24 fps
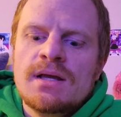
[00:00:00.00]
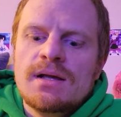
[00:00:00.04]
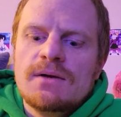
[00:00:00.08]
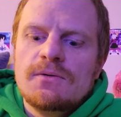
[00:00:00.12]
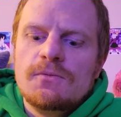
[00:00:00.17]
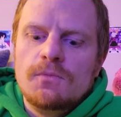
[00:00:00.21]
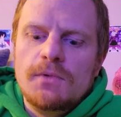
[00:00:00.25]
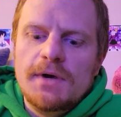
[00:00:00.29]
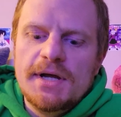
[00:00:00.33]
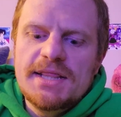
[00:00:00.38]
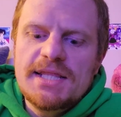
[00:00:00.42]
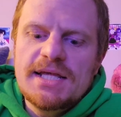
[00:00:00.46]

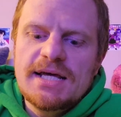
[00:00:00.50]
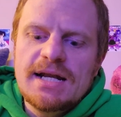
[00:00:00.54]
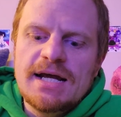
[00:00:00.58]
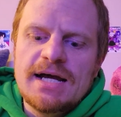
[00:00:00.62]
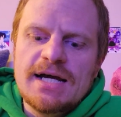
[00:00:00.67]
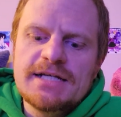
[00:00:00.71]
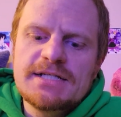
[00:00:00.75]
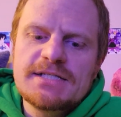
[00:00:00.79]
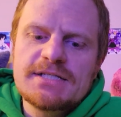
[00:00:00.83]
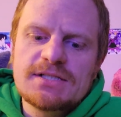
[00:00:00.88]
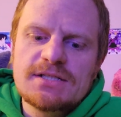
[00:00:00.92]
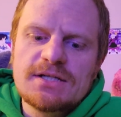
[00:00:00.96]
one that
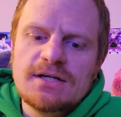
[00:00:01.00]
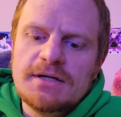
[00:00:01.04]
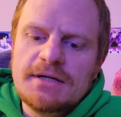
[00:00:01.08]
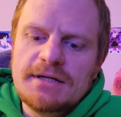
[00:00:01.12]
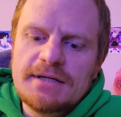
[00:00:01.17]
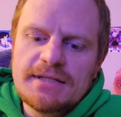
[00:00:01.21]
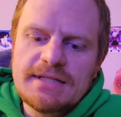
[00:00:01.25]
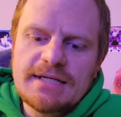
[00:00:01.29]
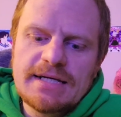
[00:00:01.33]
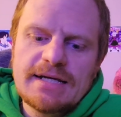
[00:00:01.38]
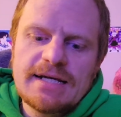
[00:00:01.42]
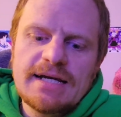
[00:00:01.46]
I
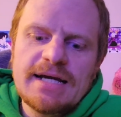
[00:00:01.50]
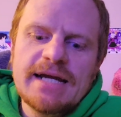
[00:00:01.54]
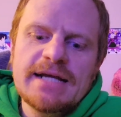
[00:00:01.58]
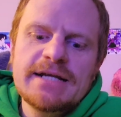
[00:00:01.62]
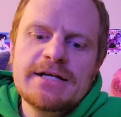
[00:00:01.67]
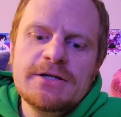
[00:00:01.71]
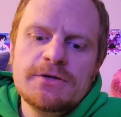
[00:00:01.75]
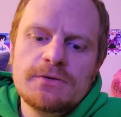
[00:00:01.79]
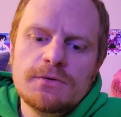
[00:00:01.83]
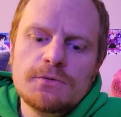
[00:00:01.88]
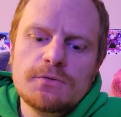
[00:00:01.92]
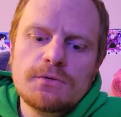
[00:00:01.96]
saw that I
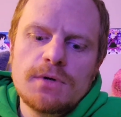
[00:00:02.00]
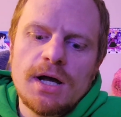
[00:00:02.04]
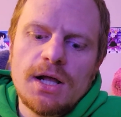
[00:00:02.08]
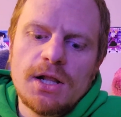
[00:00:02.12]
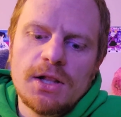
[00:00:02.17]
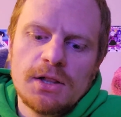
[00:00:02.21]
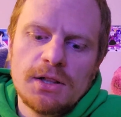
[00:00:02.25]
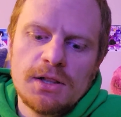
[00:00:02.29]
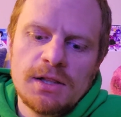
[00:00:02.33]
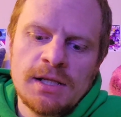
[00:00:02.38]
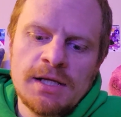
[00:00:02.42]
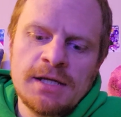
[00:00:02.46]
knew a
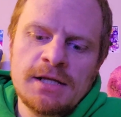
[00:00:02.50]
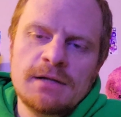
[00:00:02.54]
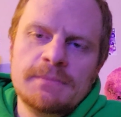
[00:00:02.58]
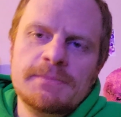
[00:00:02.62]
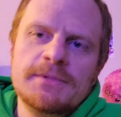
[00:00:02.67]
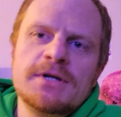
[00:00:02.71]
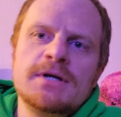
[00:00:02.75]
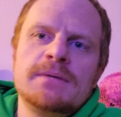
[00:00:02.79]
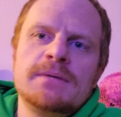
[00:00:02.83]
little bit